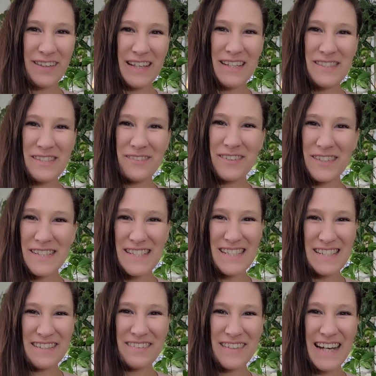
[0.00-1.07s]
It's so good to see
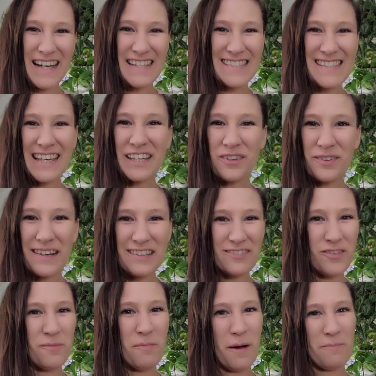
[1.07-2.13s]
you guys. Thank you guys for
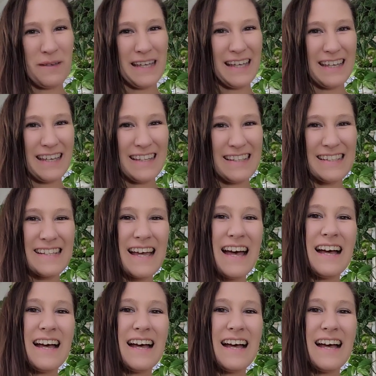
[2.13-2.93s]
popping in.